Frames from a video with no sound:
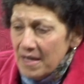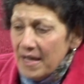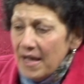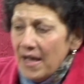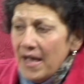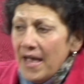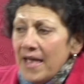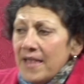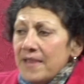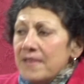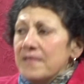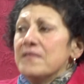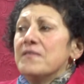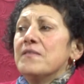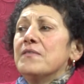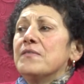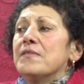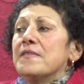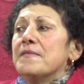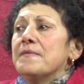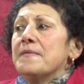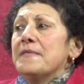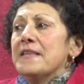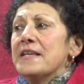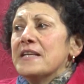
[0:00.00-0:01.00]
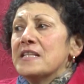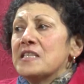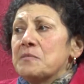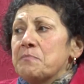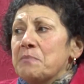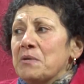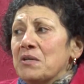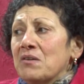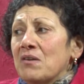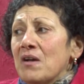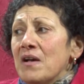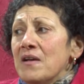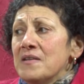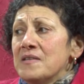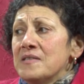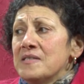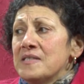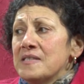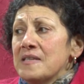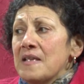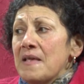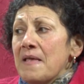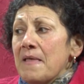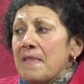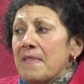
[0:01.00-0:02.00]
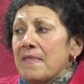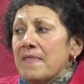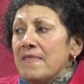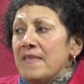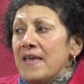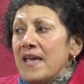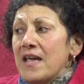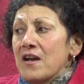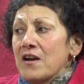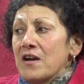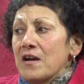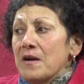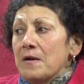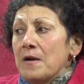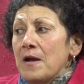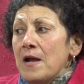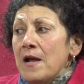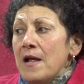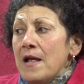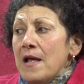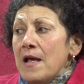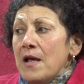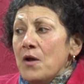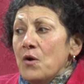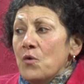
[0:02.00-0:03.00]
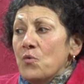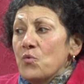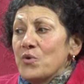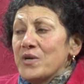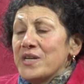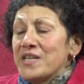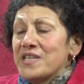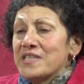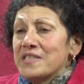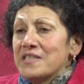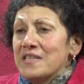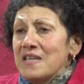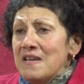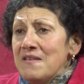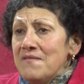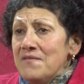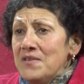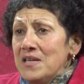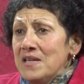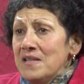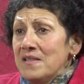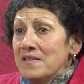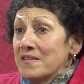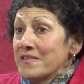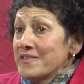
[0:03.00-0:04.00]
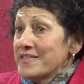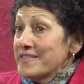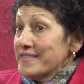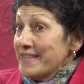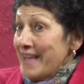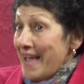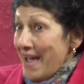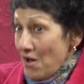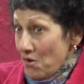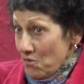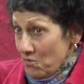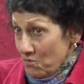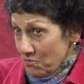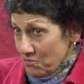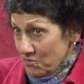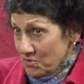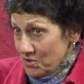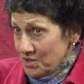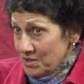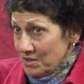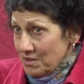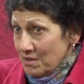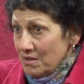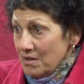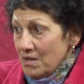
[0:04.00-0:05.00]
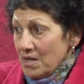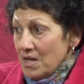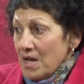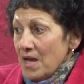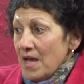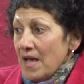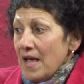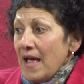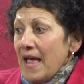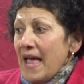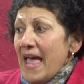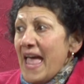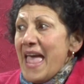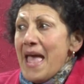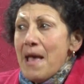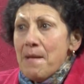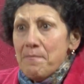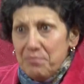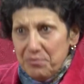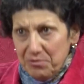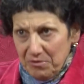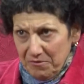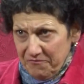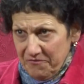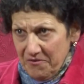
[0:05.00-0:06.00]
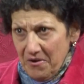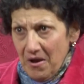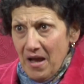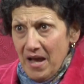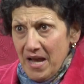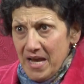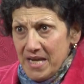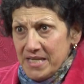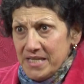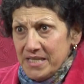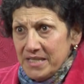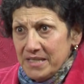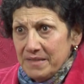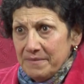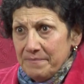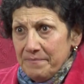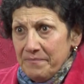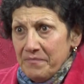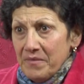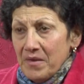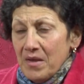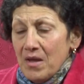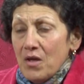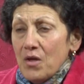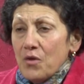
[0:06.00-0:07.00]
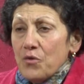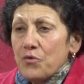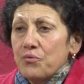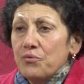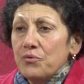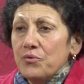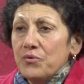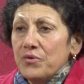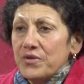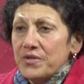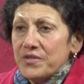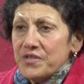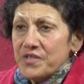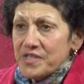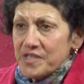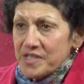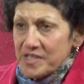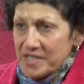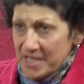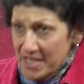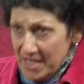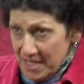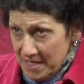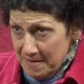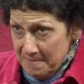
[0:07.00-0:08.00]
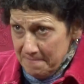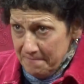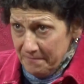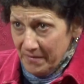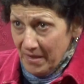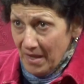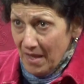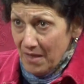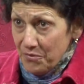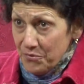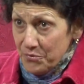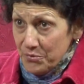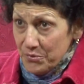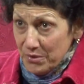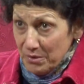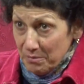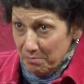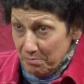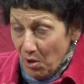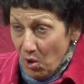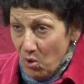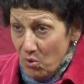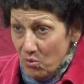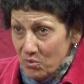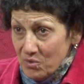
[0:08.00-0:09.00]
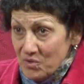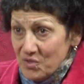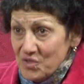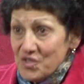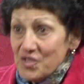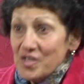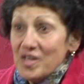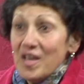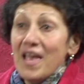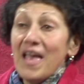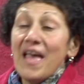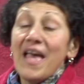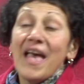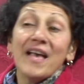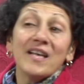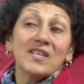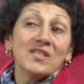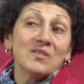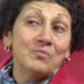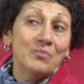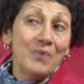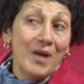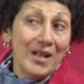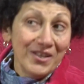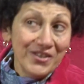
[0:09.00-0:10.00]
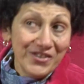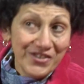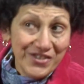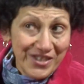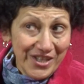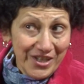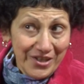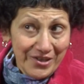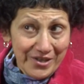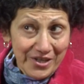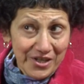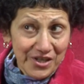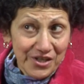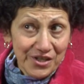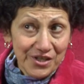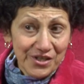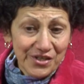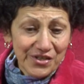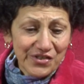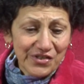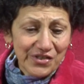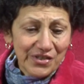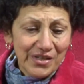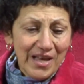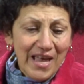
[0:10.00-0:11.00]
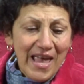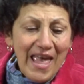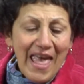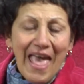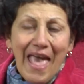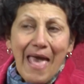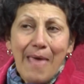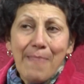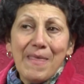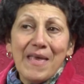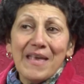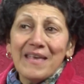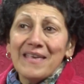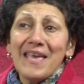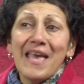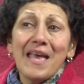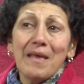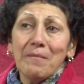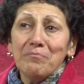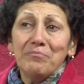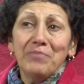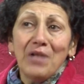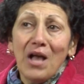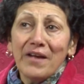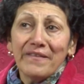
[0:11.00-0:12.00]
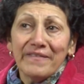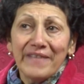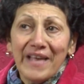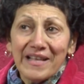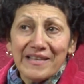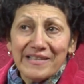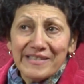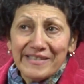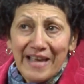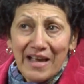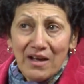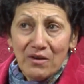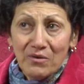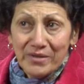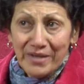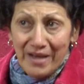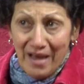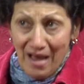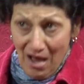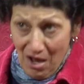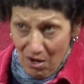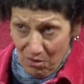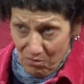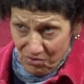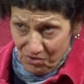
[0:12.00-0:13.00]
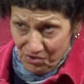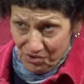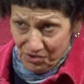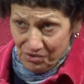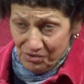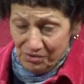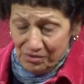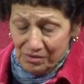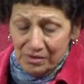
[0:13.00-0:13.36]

And it's because they're receiving the sound amplified through the skin and through their bones as well as their ears. And they can't block that sound out.